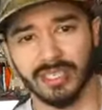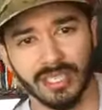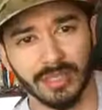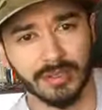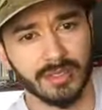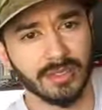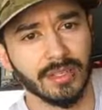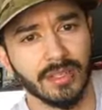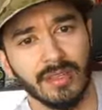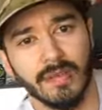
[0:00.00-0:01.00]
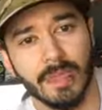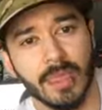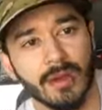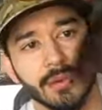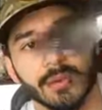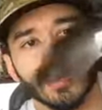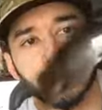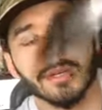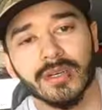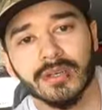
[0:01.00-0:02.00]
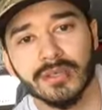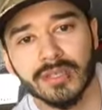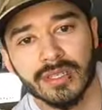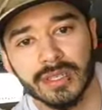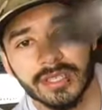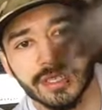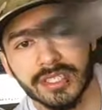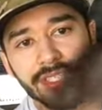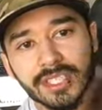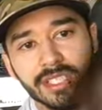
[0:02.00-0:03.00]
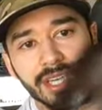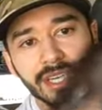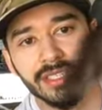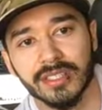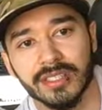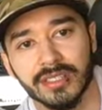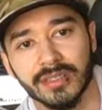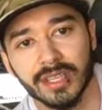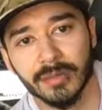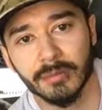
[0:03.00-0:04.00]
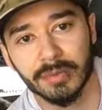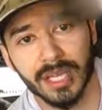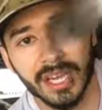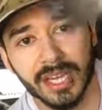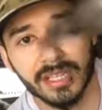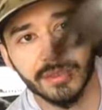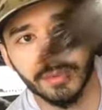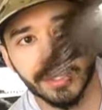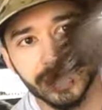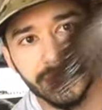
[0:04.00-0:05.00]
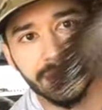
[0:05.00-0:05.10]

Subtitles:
ounce worm nose jig heads that are black with